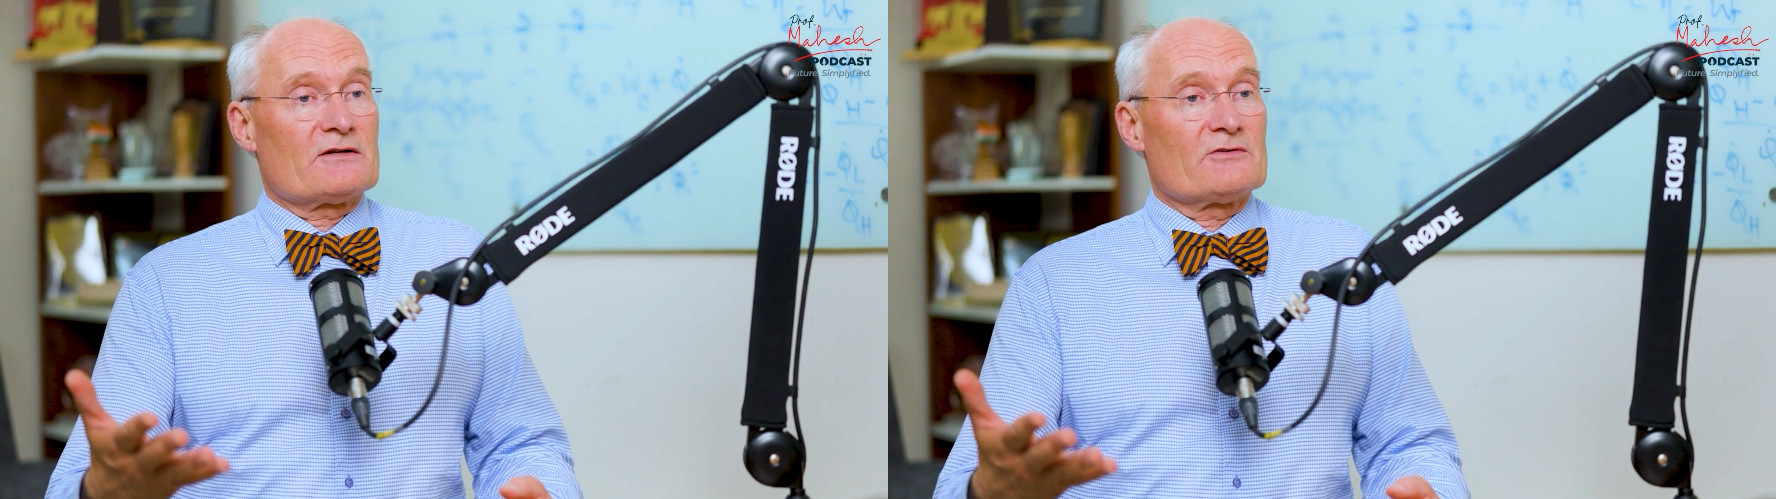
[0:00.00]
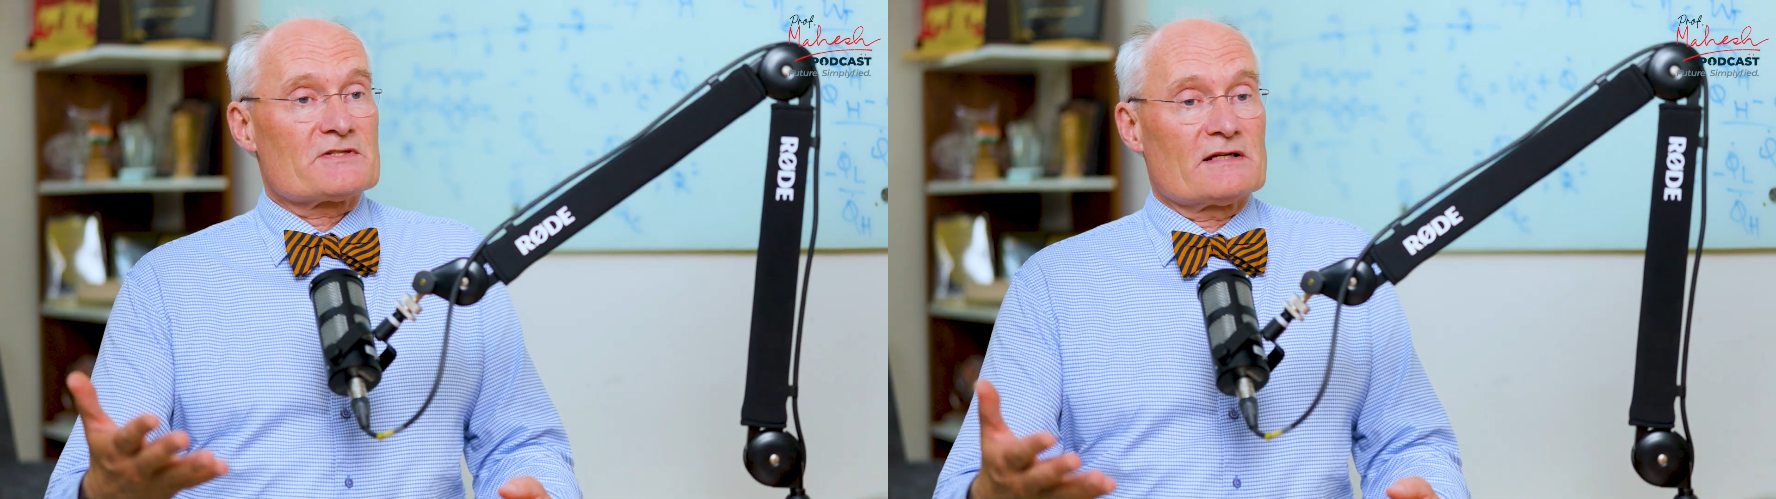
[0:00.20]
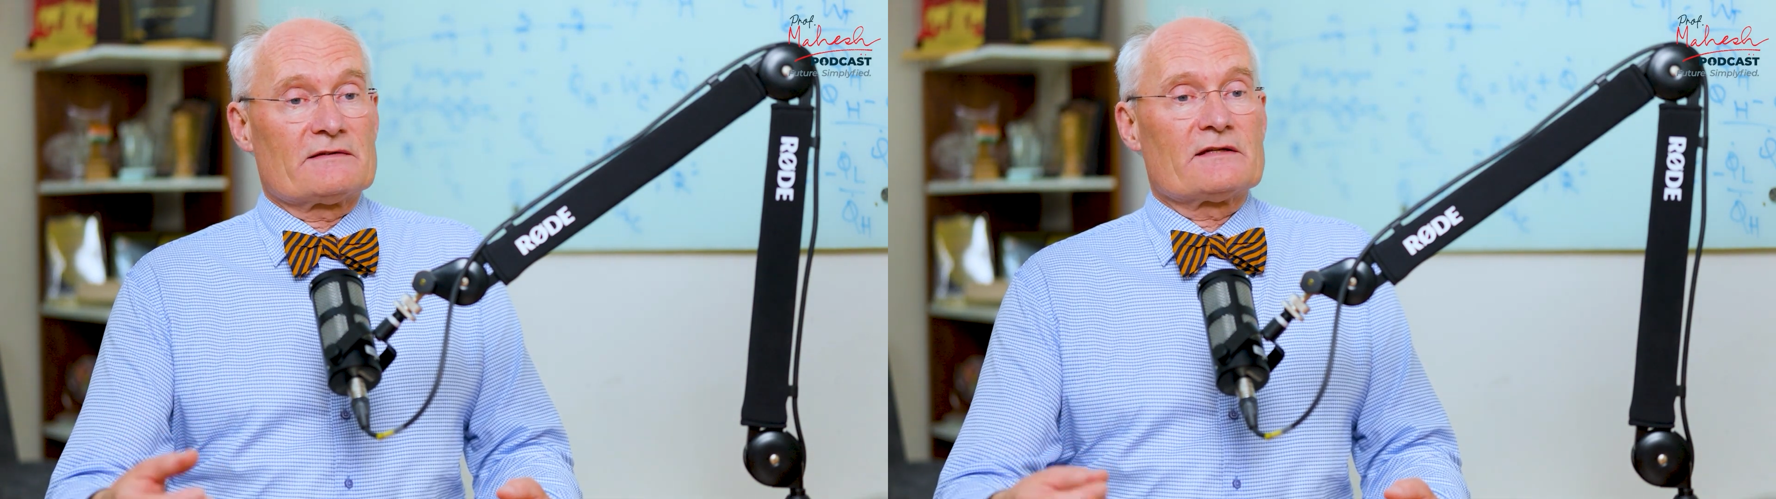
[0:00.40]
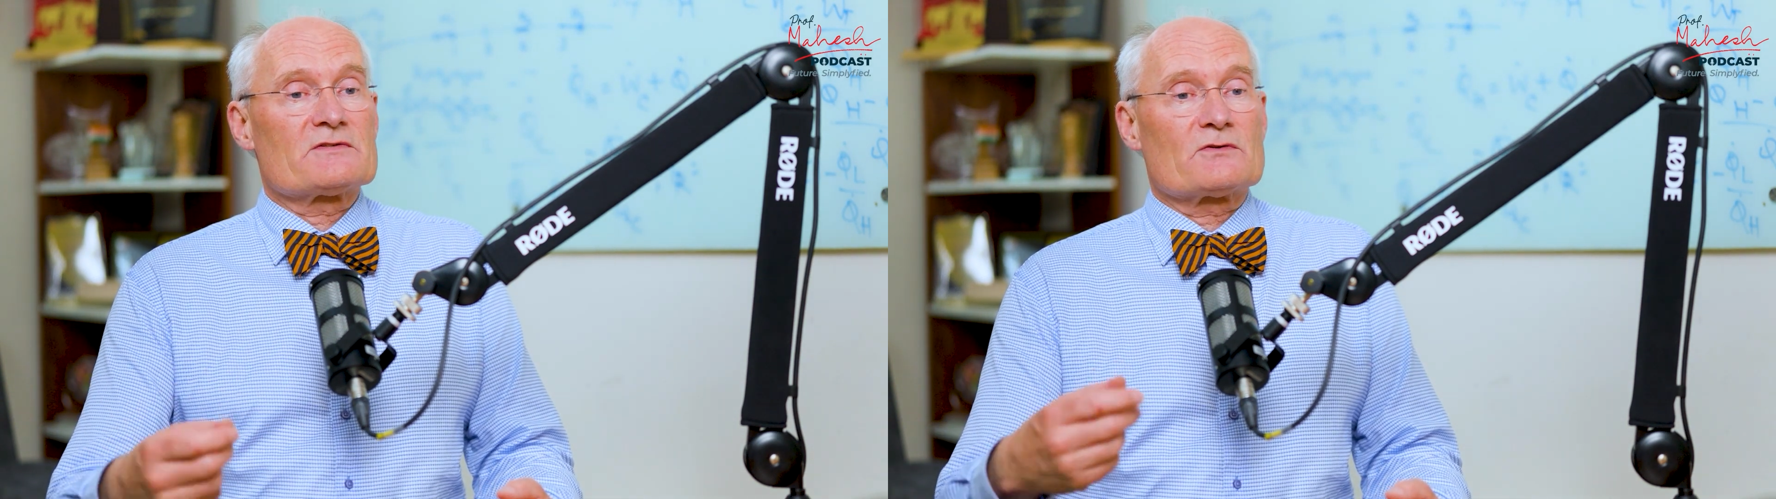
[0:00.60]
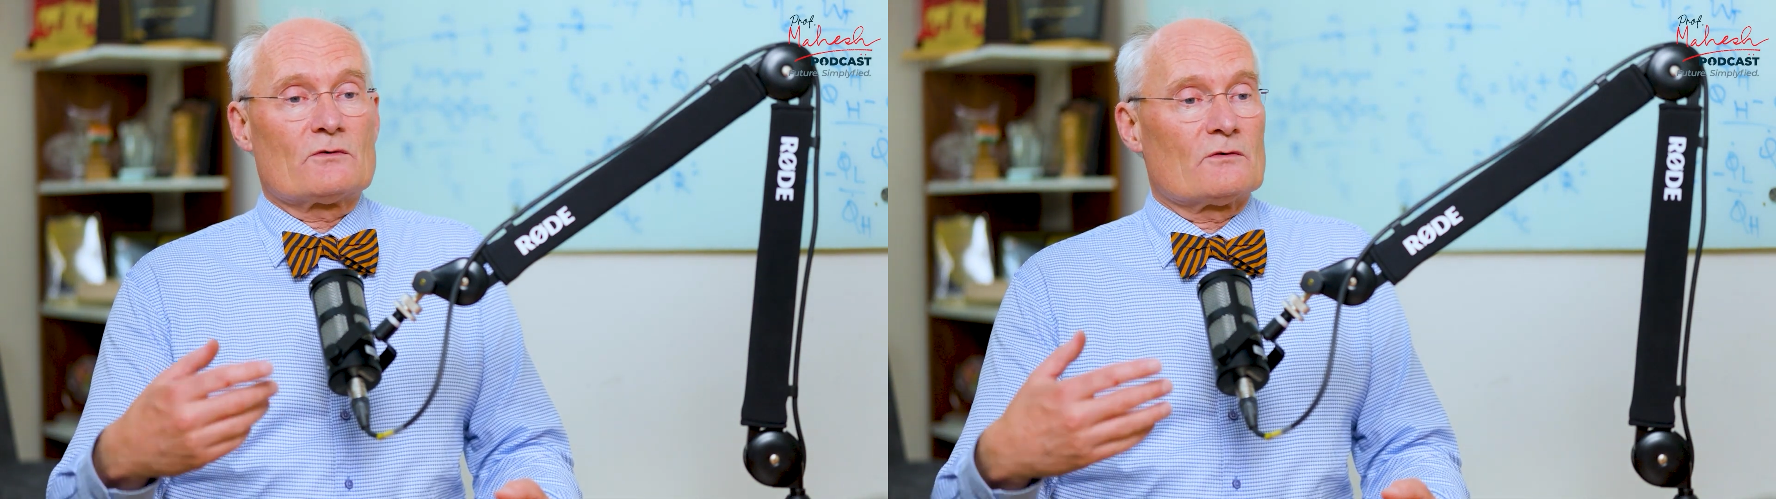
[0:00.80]

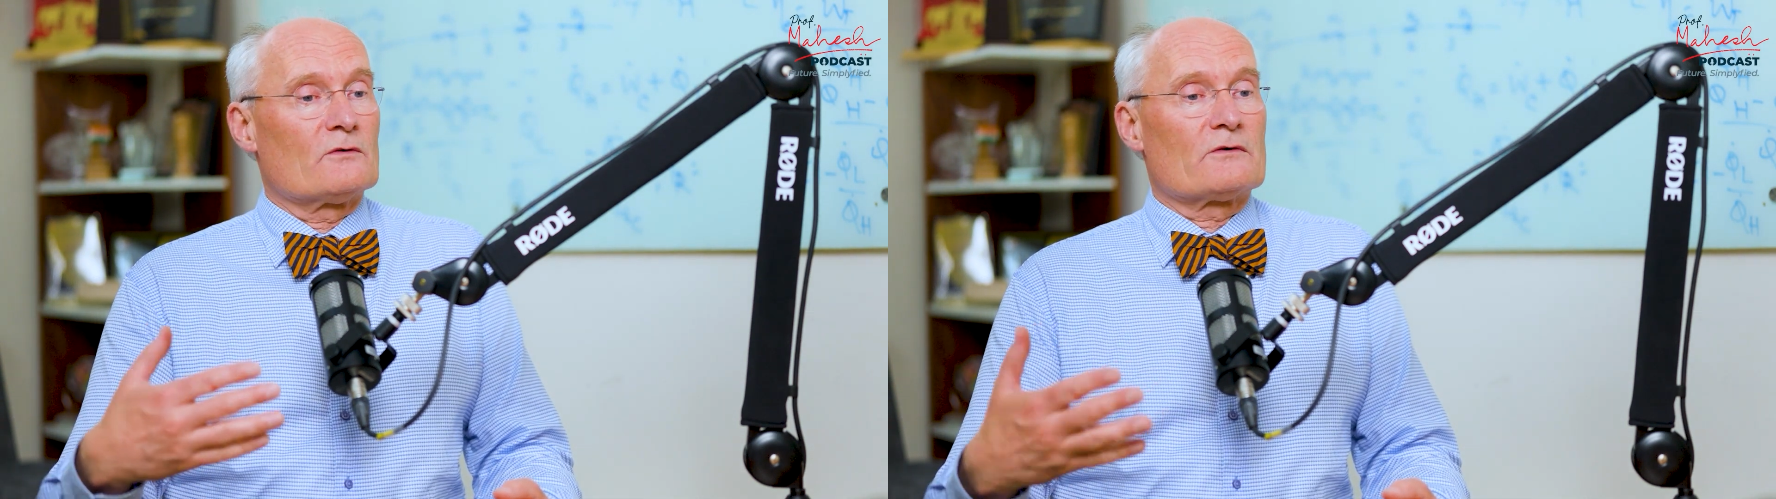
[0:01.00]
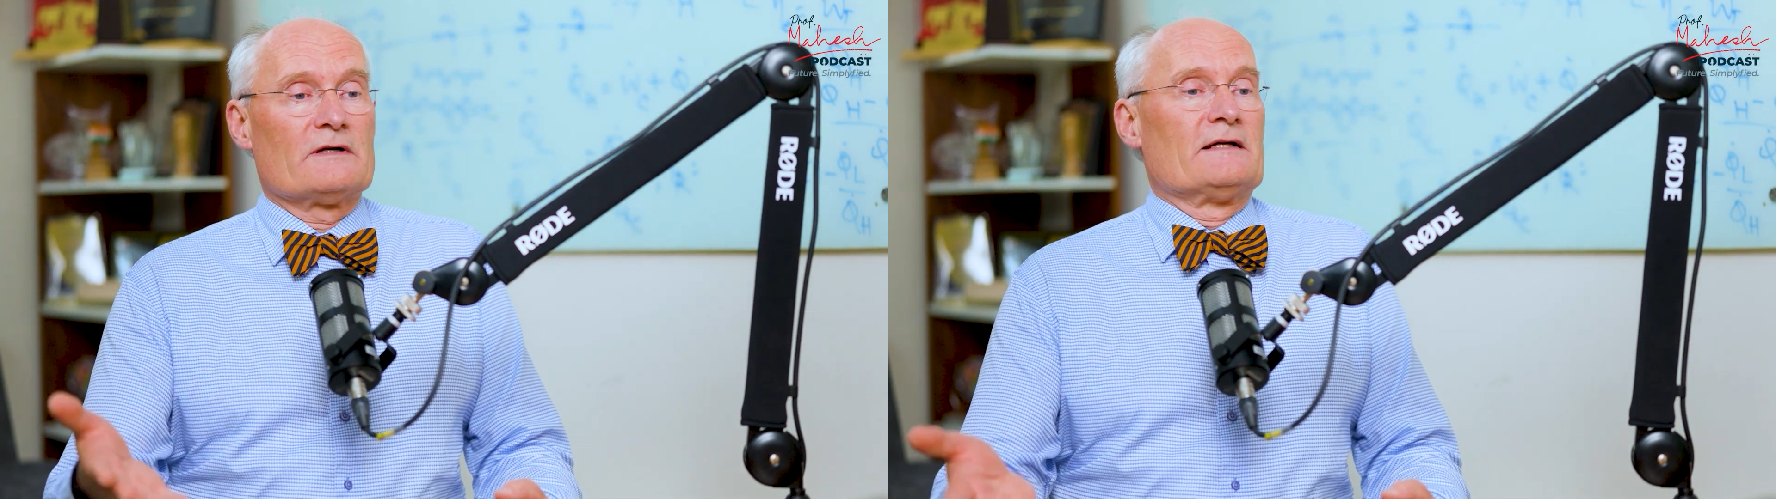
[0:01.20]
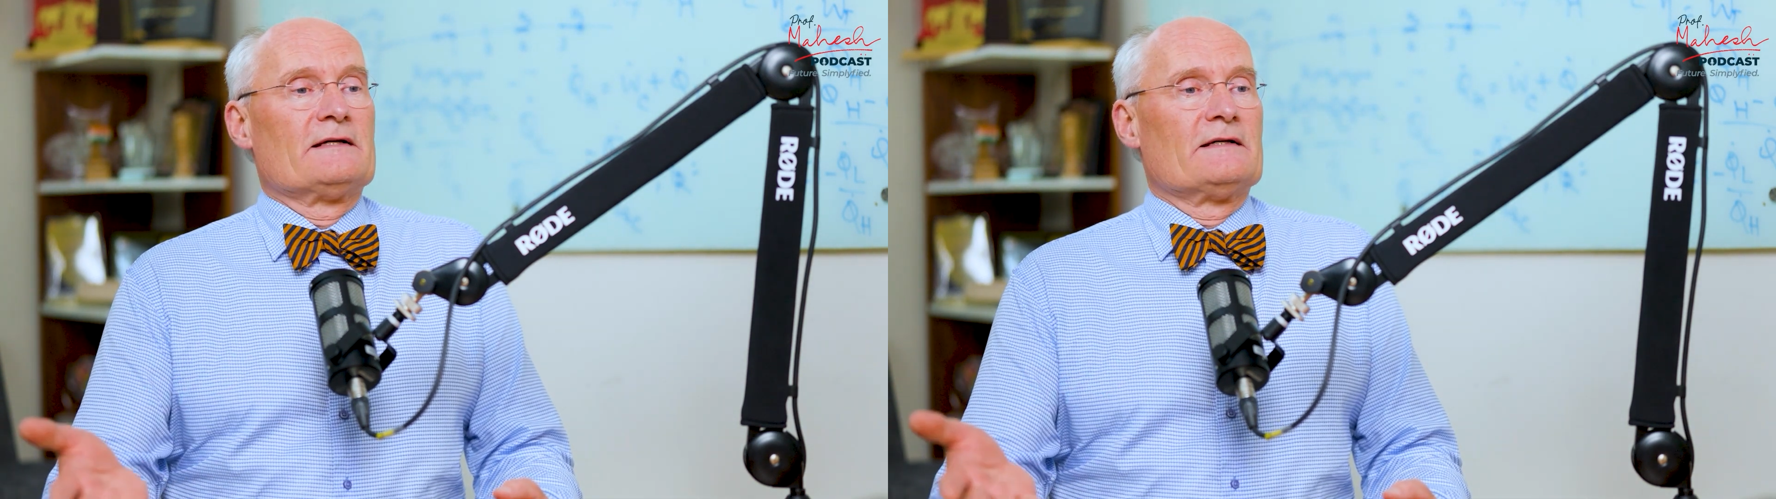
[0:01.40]
consultants or